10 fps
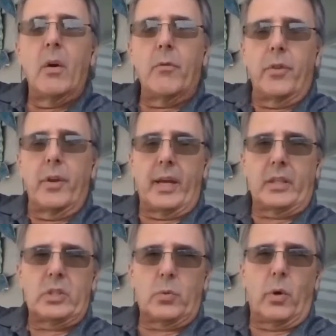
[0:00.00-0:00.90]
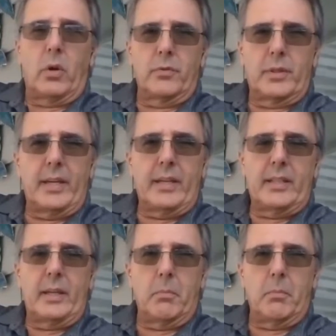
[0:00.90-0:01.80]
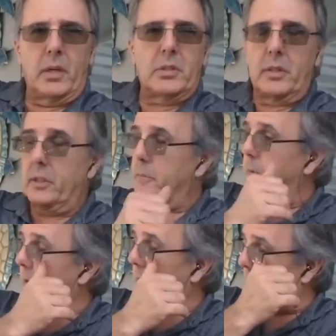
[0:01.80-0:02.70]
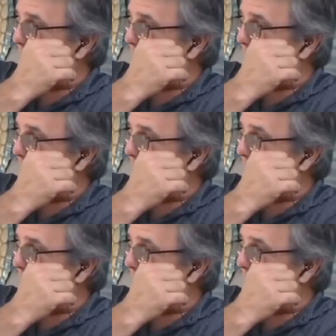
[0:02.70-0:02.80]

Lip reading: For the next 12 to 18 months at this particular